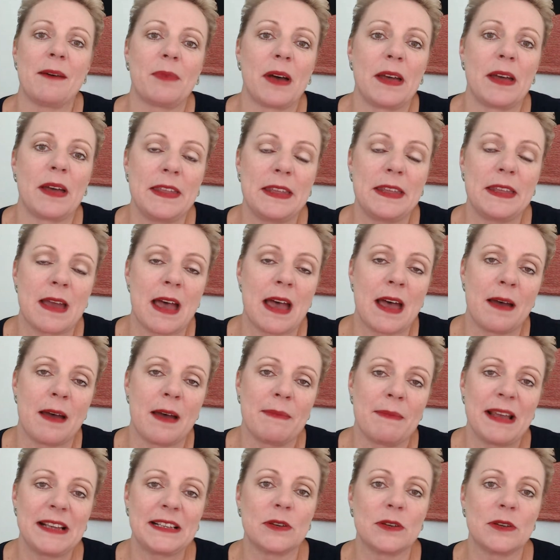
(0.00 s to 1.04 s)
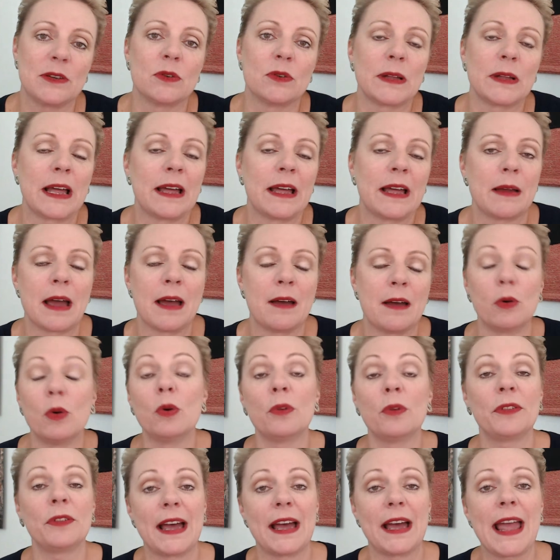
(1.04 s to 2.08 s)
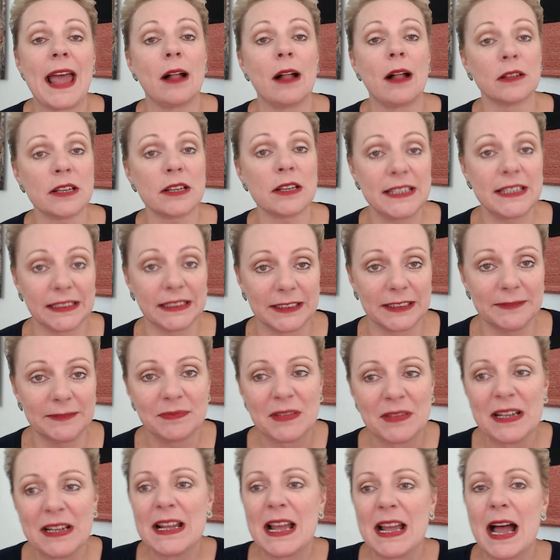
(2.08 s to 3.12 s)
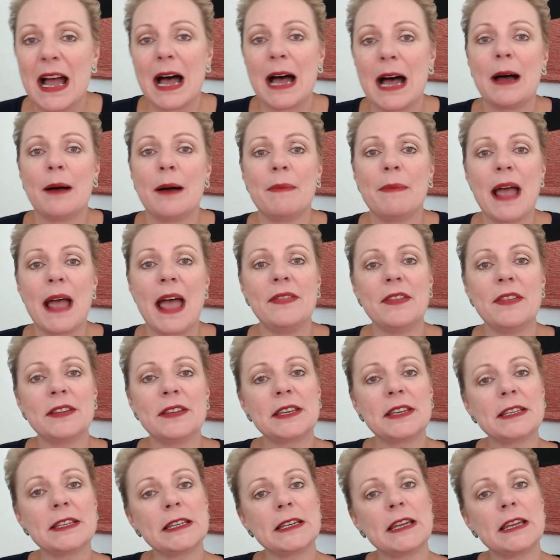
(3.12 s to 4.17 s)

by the amazing author Alka Dhillon, and this is